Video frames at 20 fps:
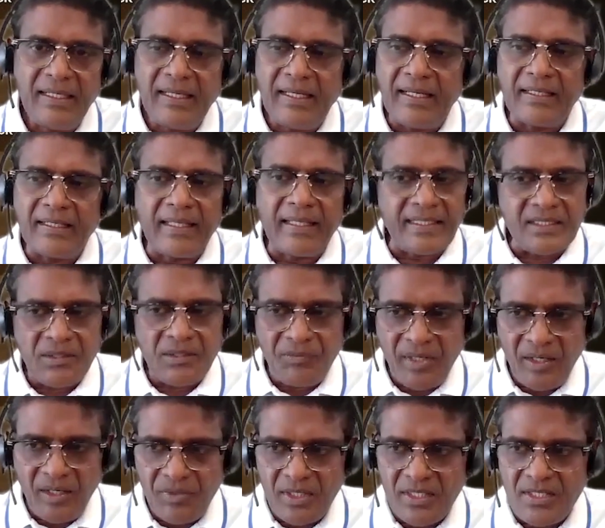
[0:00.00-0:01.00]
That's the
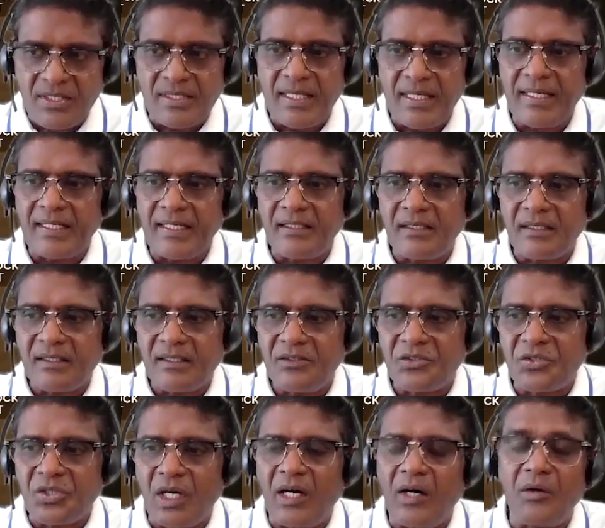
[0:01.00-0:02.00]
way we see it.
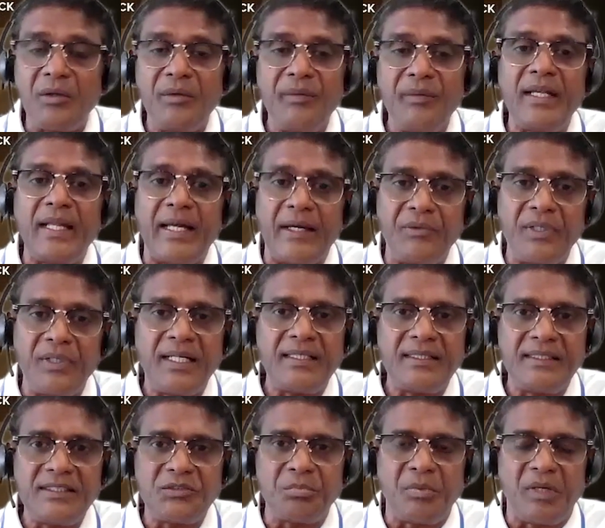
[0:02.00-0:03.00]
So how do we
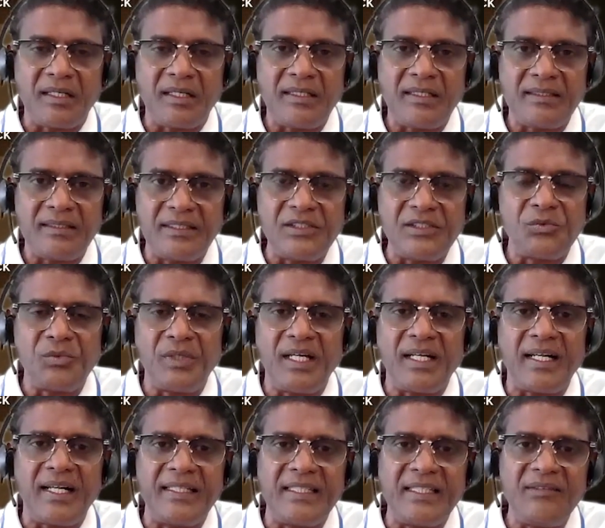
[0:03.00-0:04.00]
navigate this market? This is
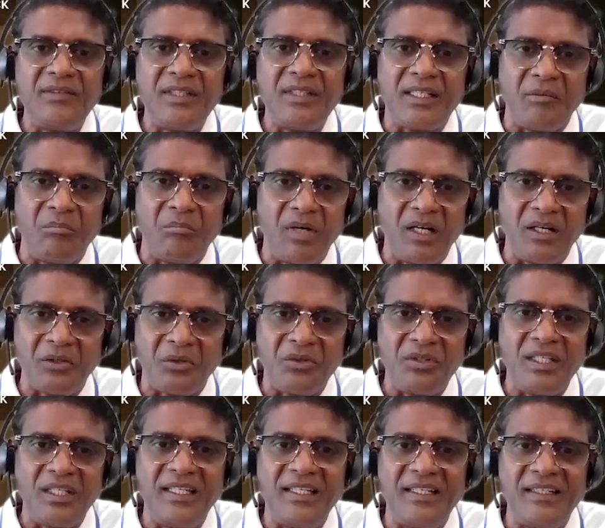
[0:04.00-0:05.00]
where I think we come back
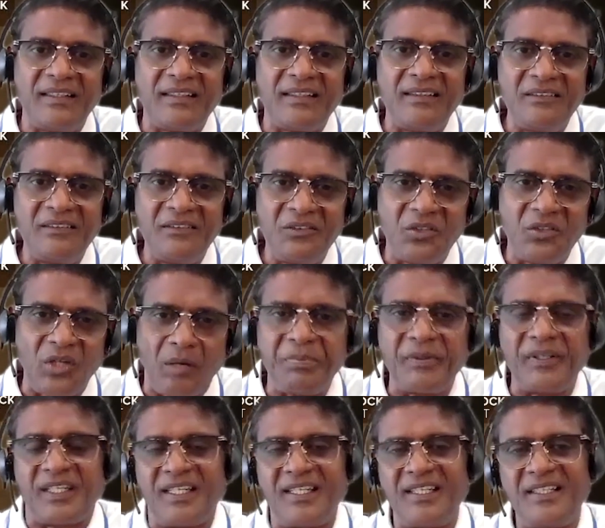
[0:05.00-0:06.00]
to the
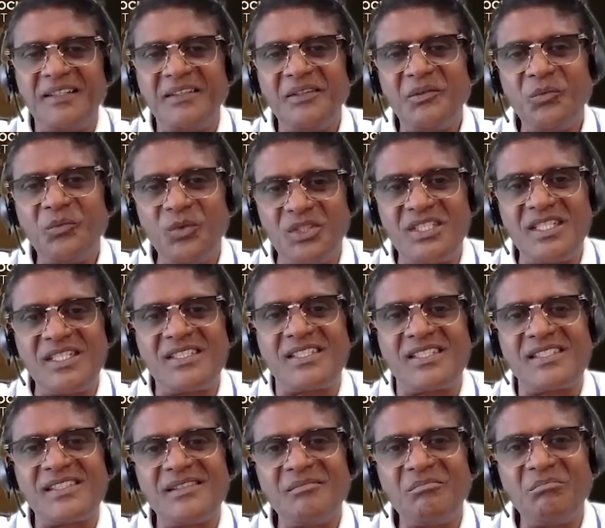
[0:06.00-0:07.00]
topic, which is